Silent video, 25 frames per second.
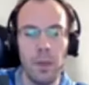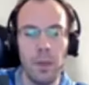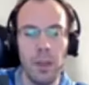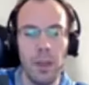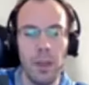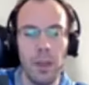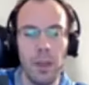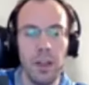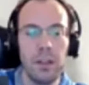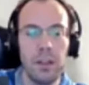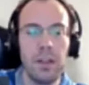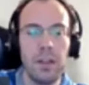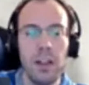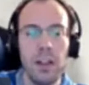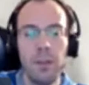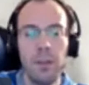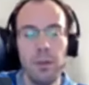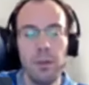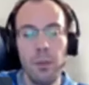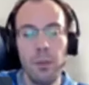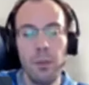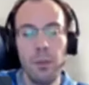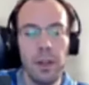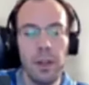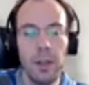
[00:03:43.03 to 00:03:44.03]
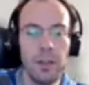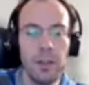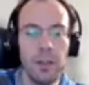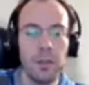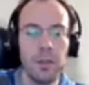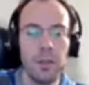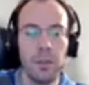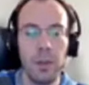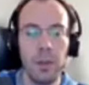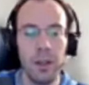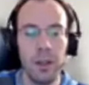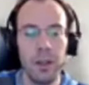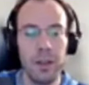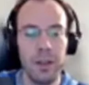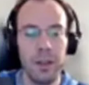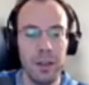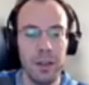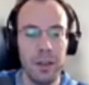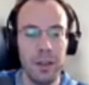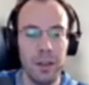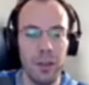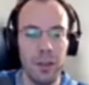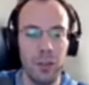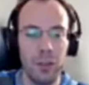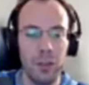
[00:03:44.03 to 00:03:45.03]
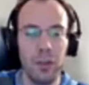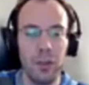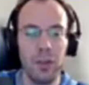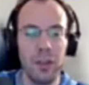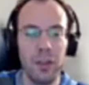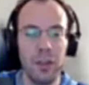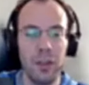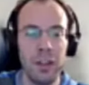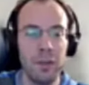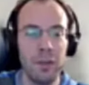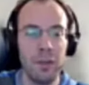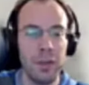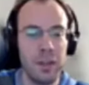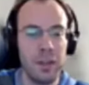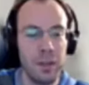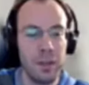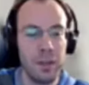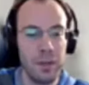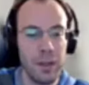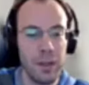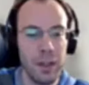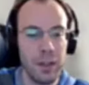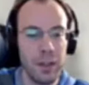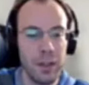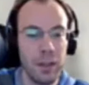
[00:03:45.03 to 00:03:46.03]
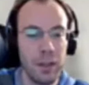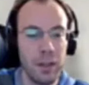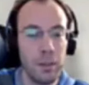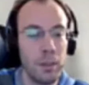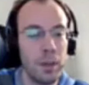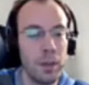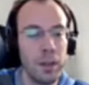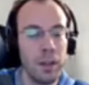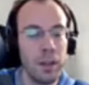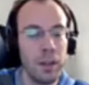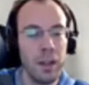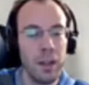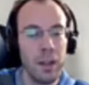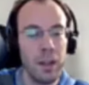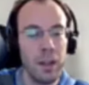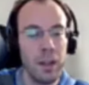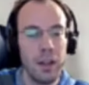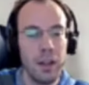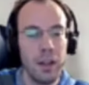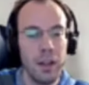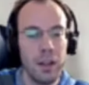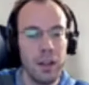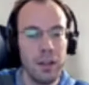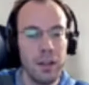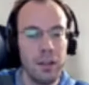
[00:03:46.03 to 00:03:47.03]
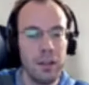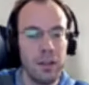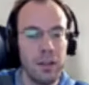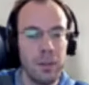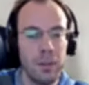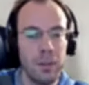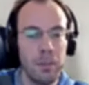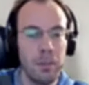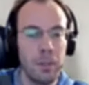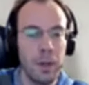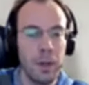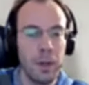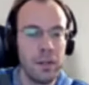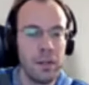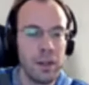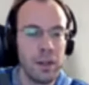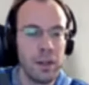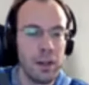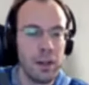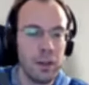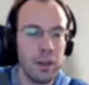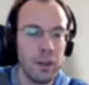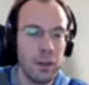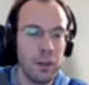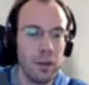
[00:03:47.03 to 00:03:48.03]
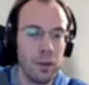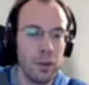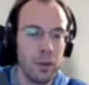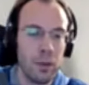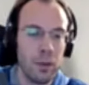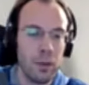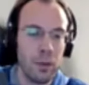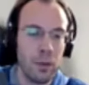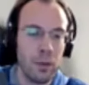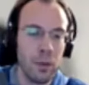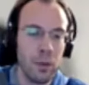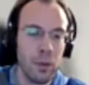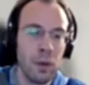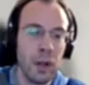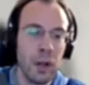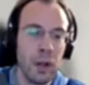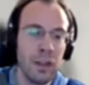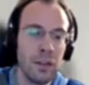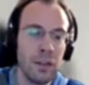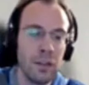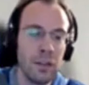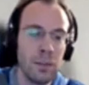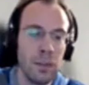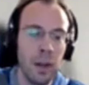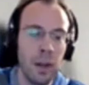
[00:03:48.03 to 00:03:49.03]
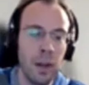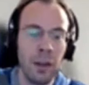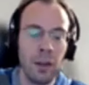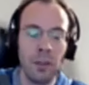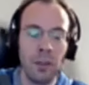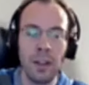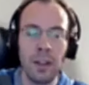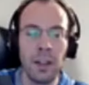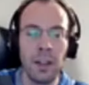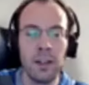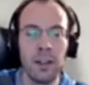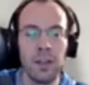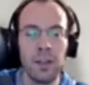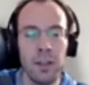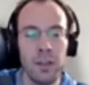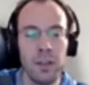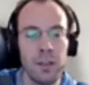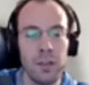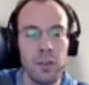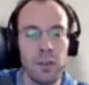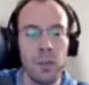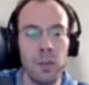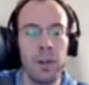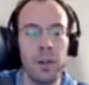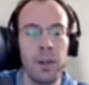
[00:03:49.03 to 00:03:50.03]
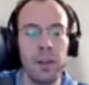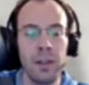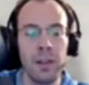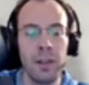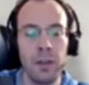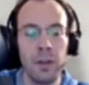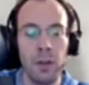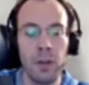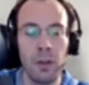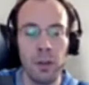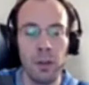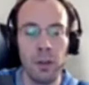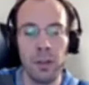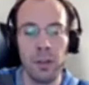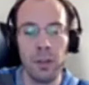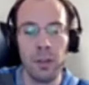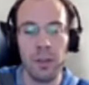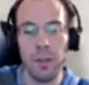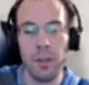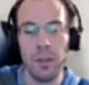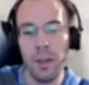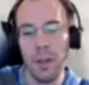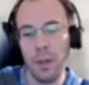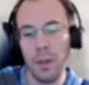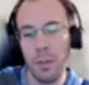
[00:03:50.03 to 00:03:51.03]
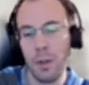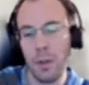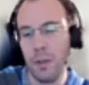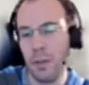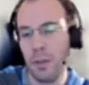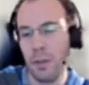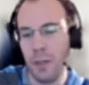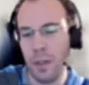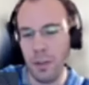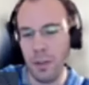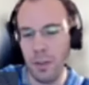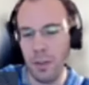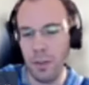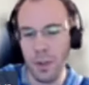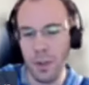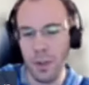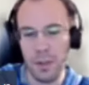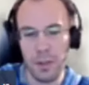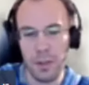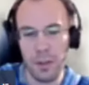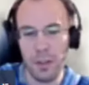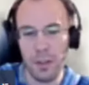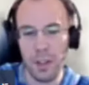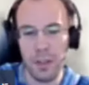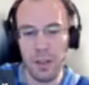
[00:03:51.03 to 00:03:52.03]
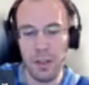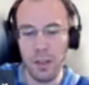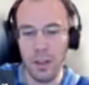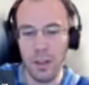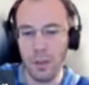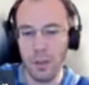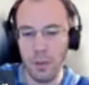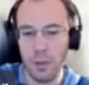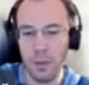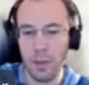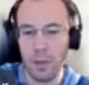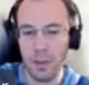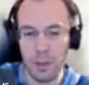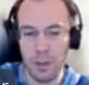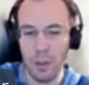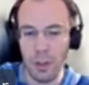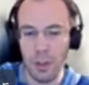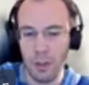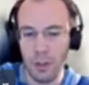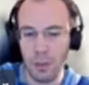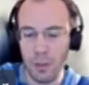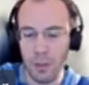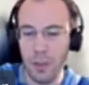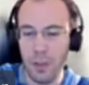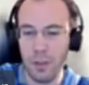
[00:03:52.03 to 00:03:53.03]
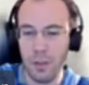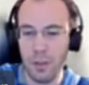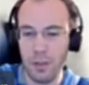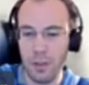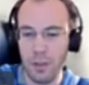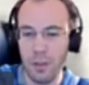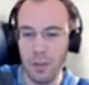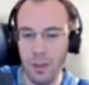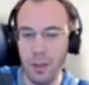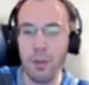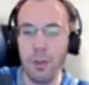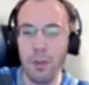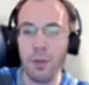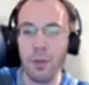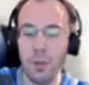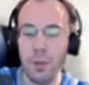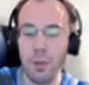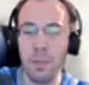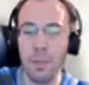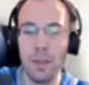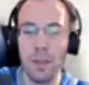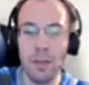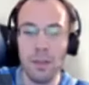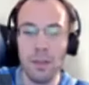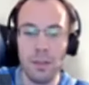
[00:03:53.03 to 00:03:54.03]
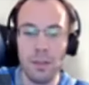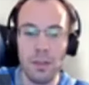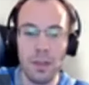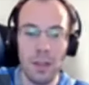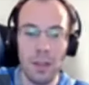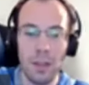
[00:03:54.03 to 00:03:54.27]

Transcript: And here I've completed my, so to say, defensive setup. And basically, white's play on the king side is completely halted, because sacrificing on h6 will kind of just lose a piece,